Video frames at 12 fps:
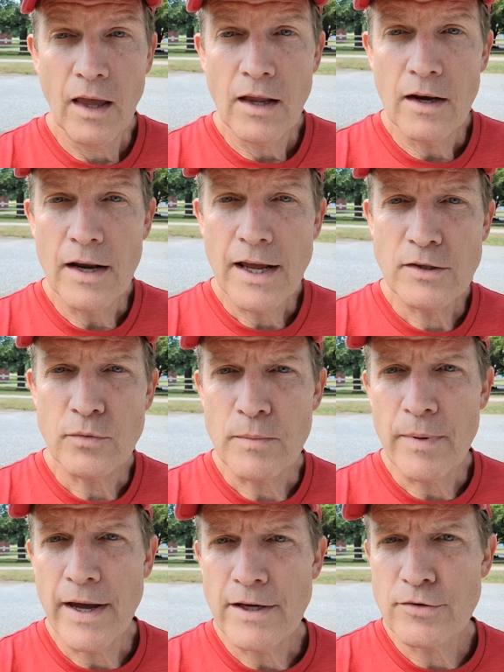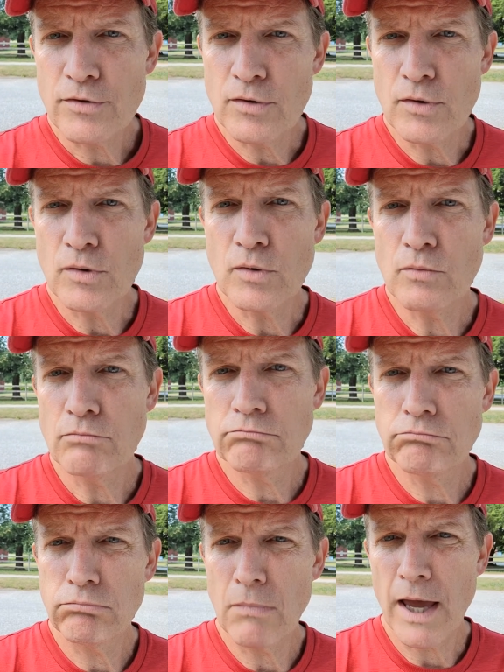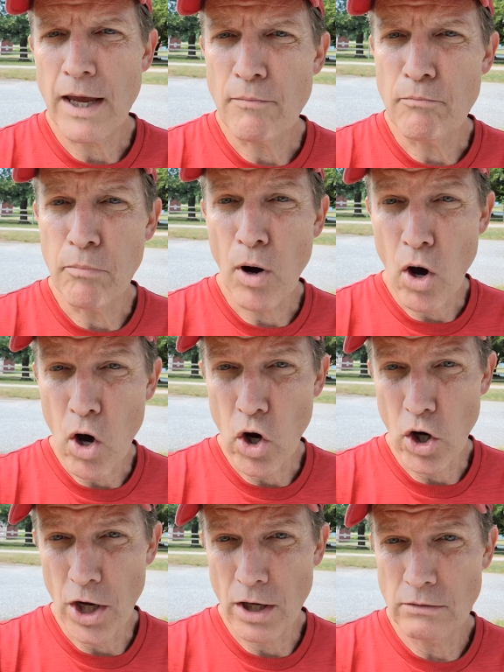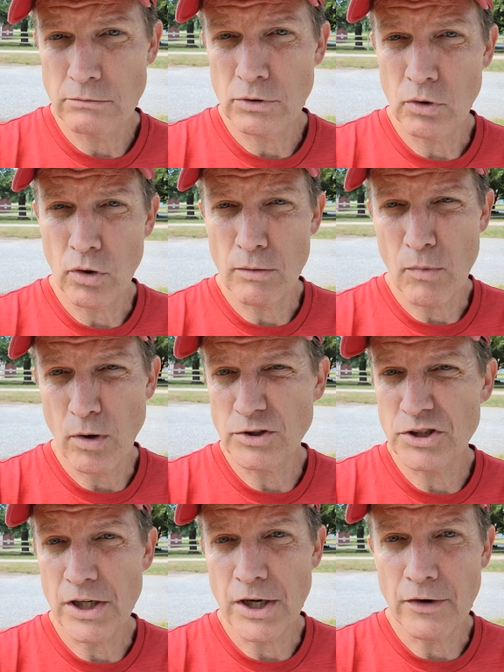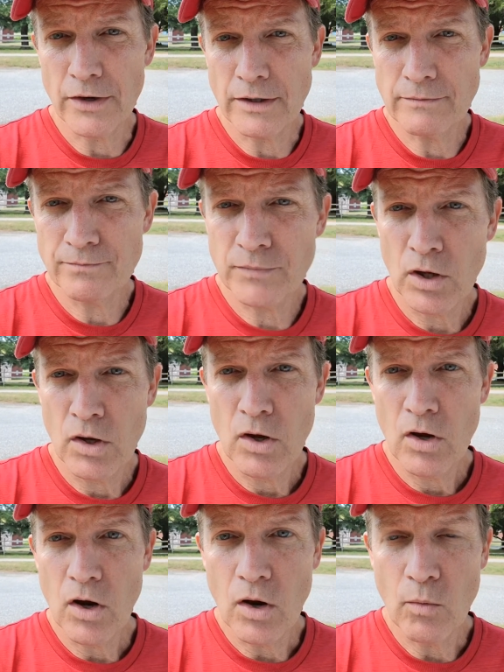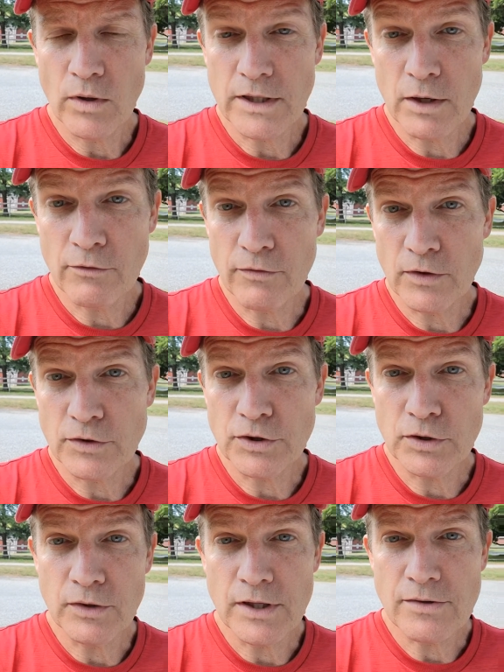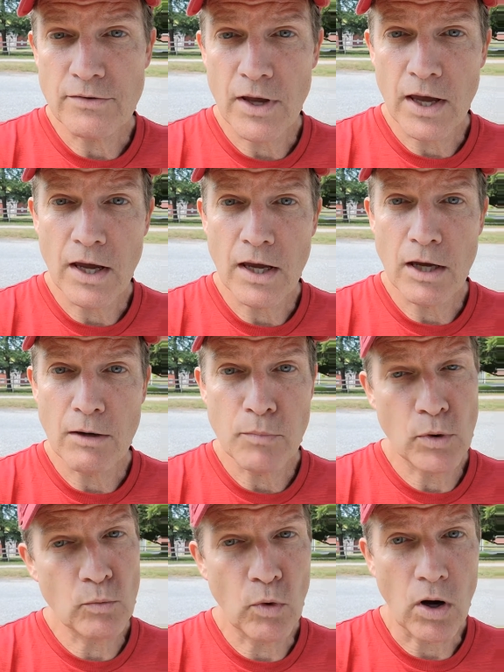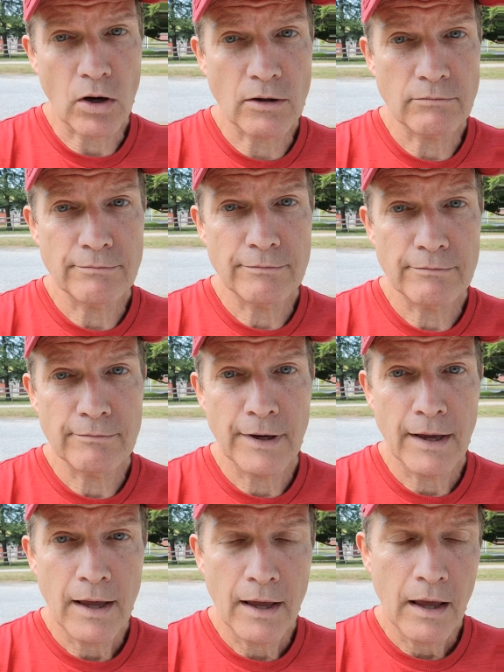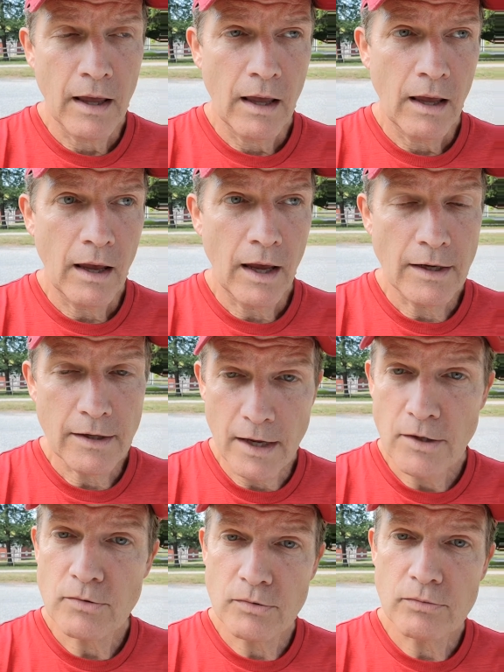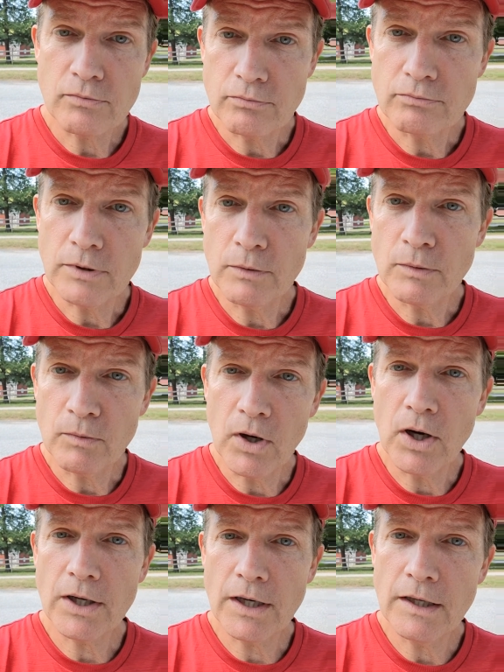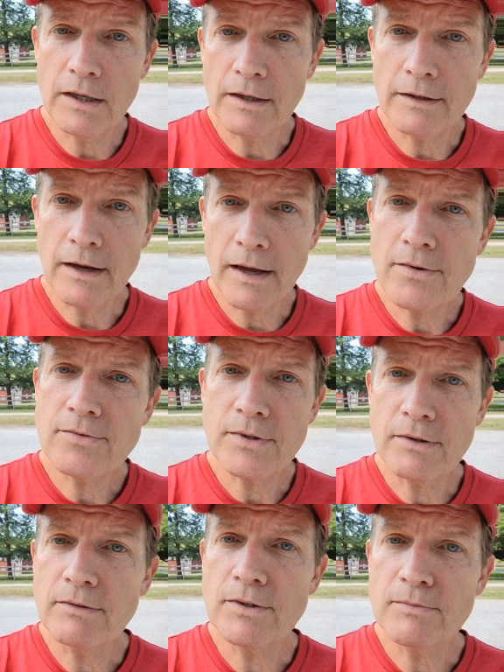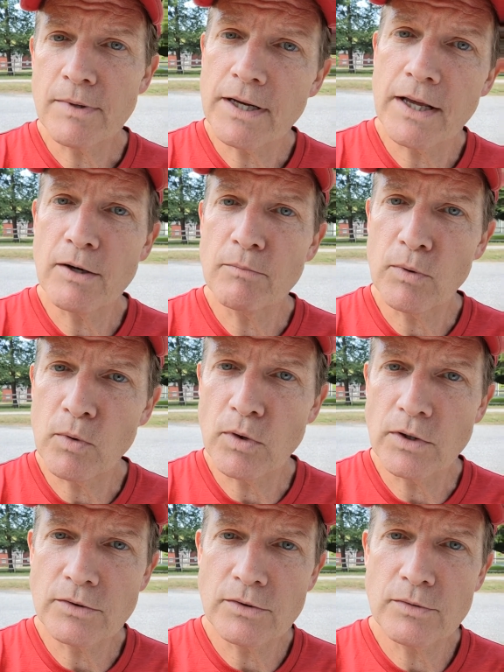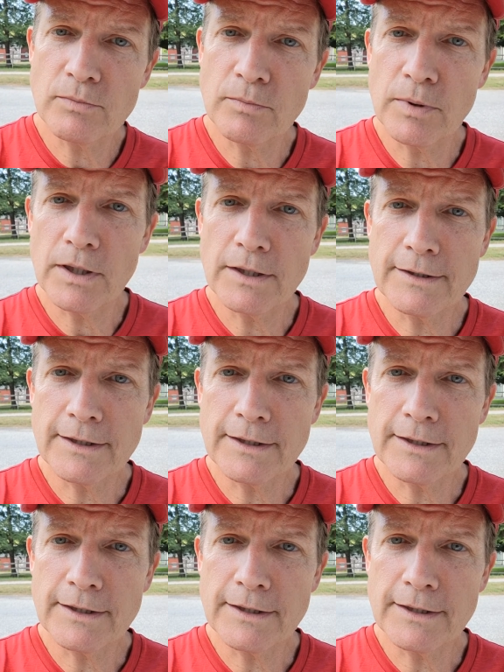Next we passed through a bog or a marshy area on what they referred to as a boardwalk. And yes, we were walking, and yes, it was made out of boards, but